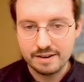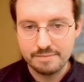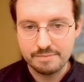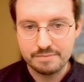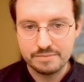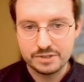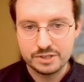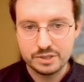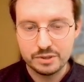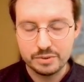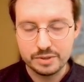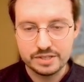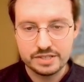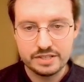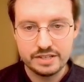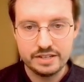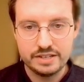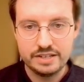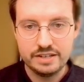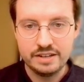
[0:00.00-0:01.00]
So it's
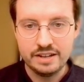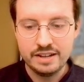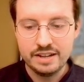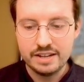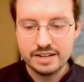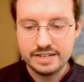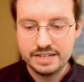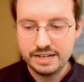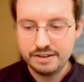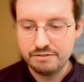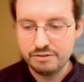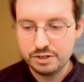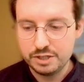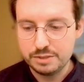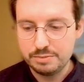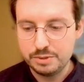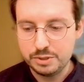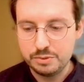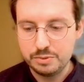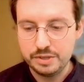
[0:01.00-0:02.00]
the difference
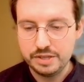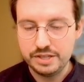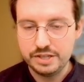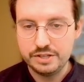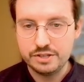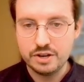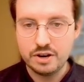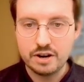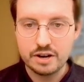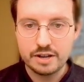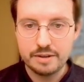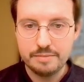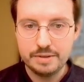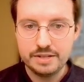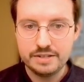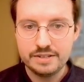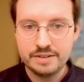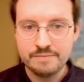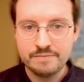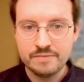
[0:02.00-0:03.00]
between the
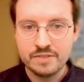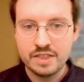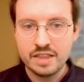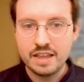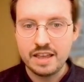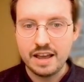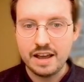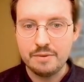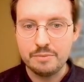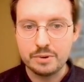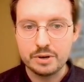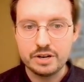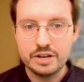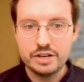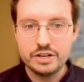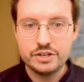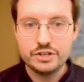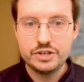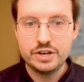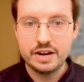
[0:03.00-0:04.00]
document, and we're going to
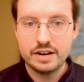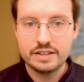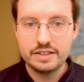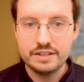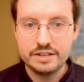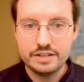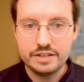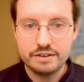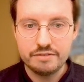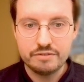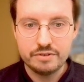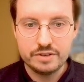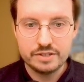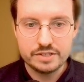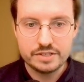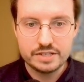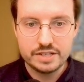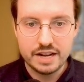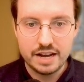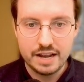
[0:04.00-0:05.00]
check the difference
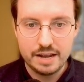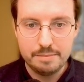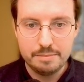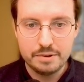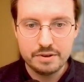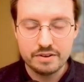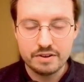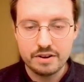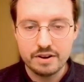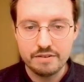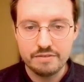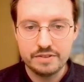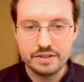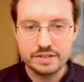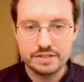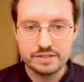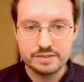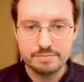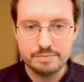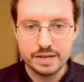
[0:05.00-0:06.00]
type of
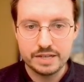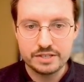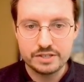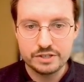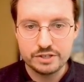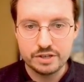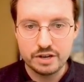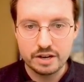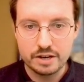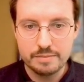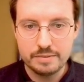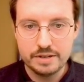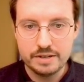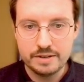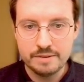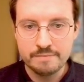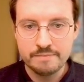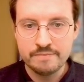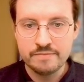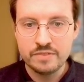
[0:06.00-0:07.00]
this message document,
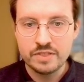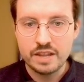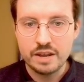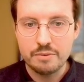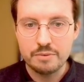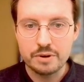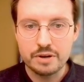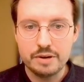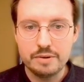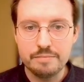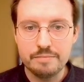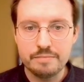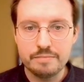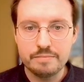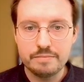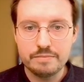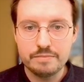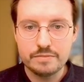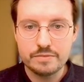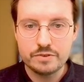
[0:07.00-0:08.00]
and we're going to
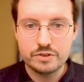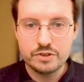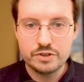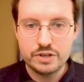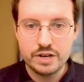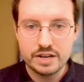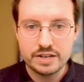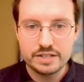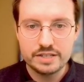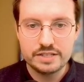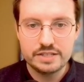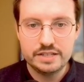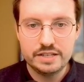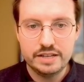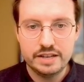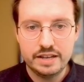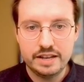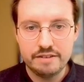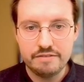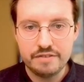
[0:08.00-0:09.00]
check to see
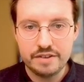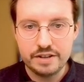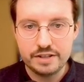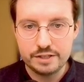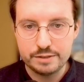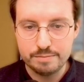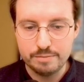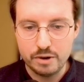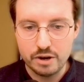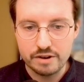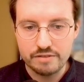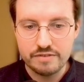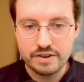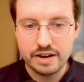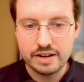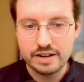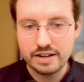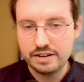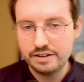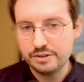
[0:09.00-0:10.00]
if it's
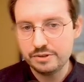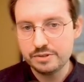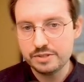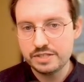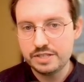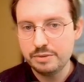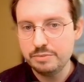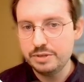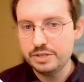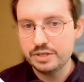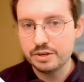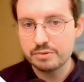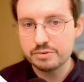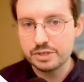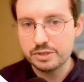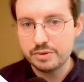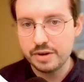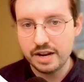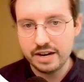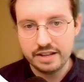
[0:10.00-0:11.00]
modified. And you can see we don't
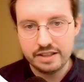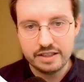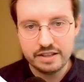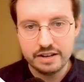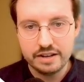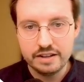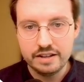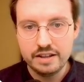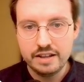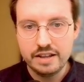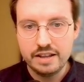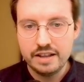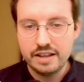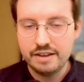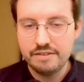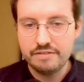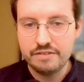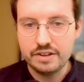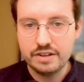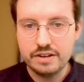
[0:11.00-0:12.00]
do anything
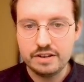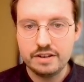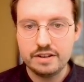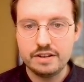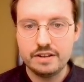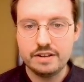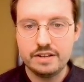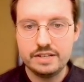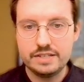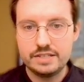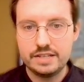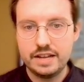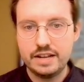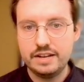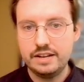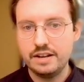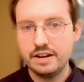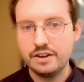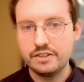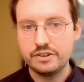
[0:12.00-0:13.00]
if it is
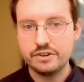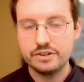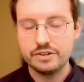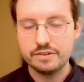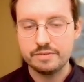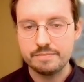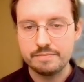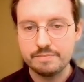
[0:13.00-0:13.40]
any other